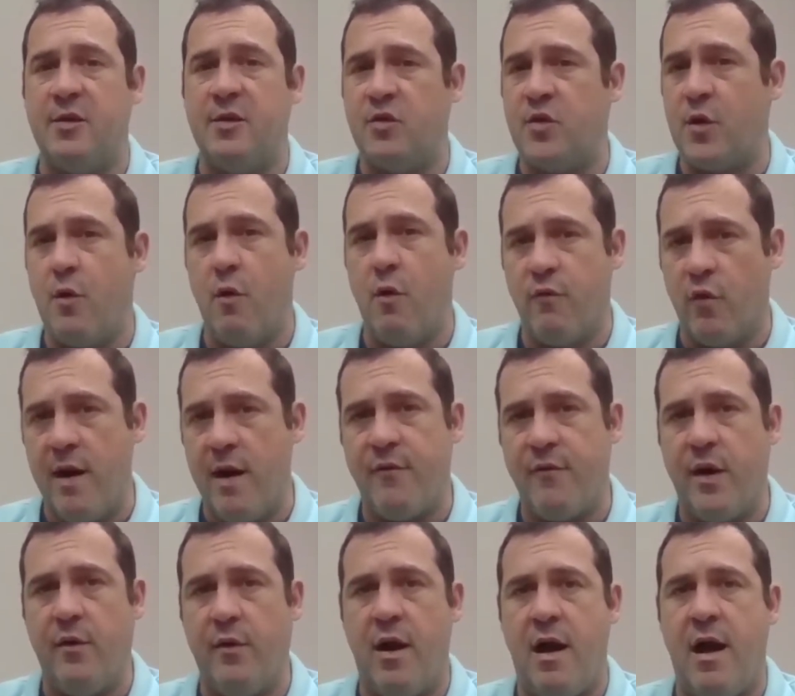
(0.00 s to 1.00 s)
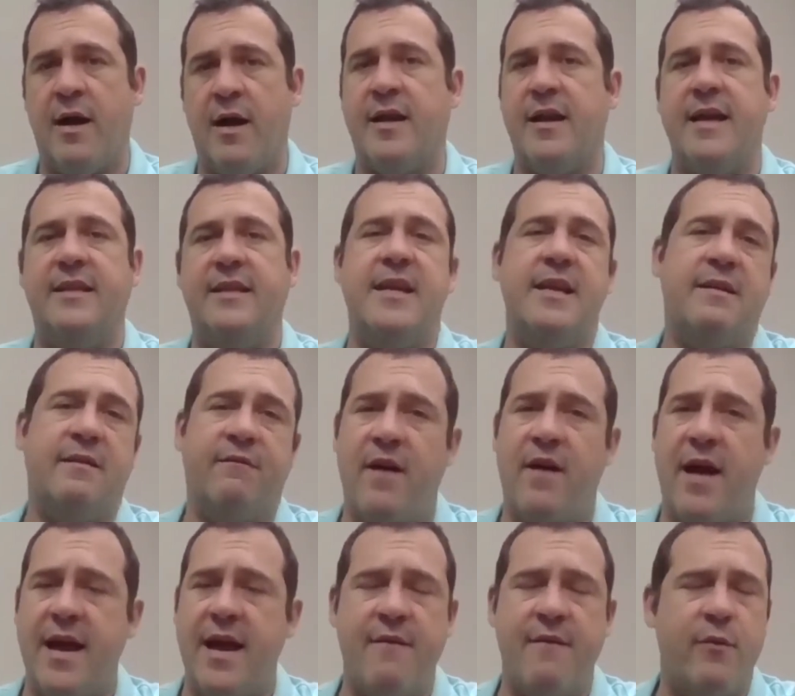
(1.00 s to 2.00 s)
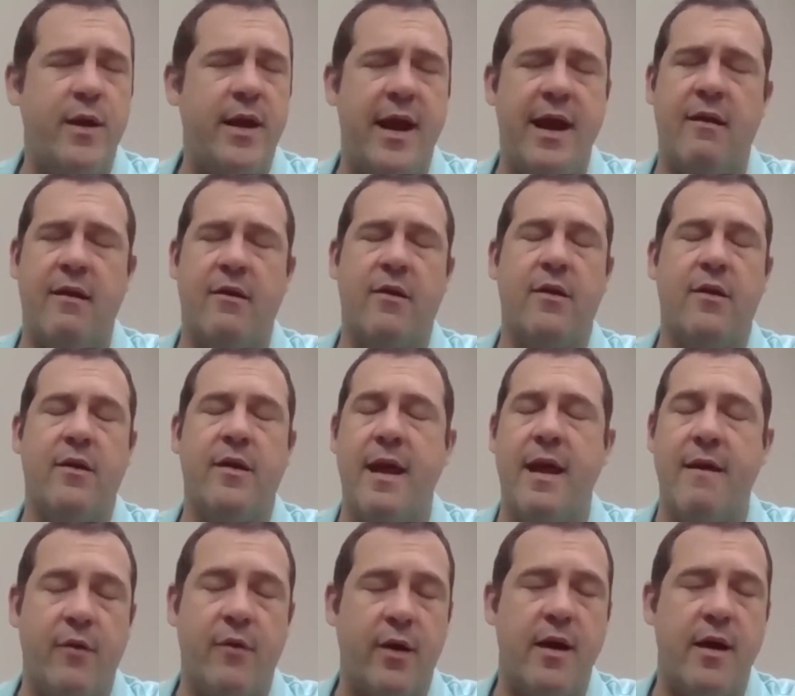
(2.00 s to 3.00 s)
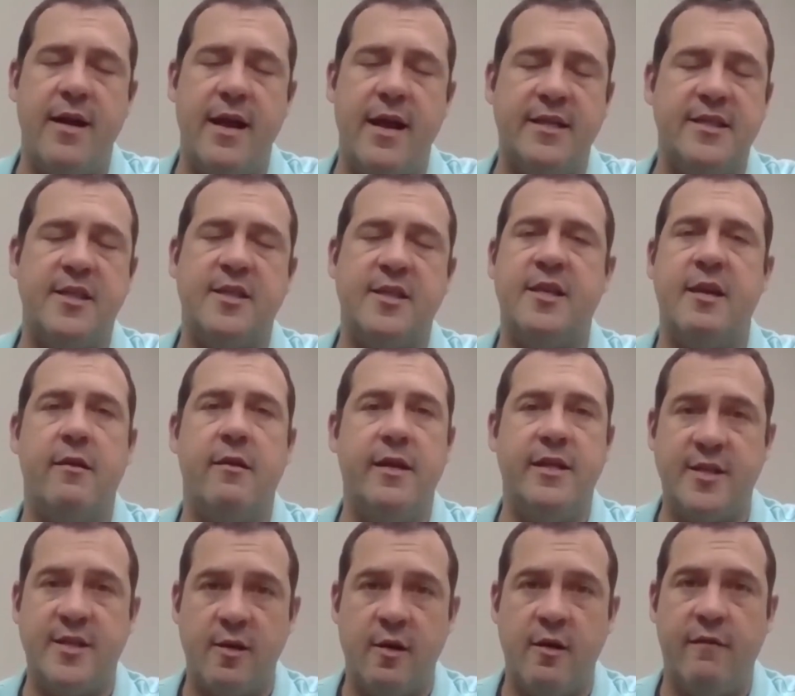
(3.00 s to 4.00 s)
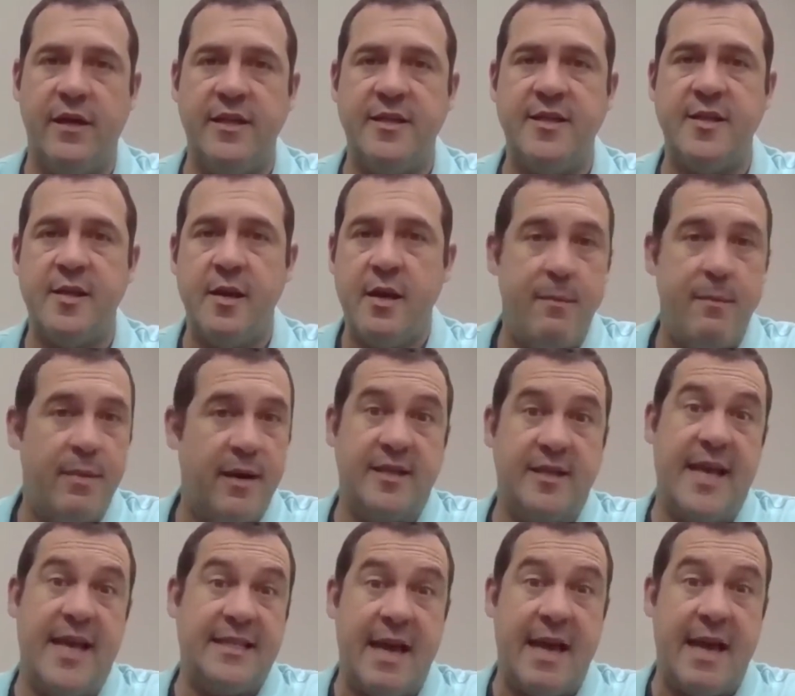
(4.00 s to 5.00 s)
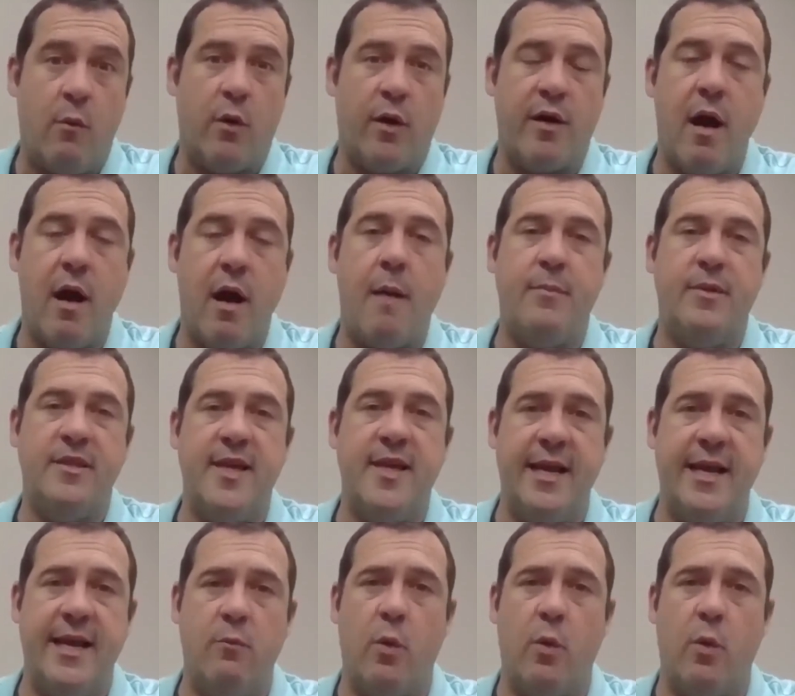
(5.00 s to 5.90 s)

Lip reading: turn over every rock and identify every error and every unnecessary service, because that's how we're compensated.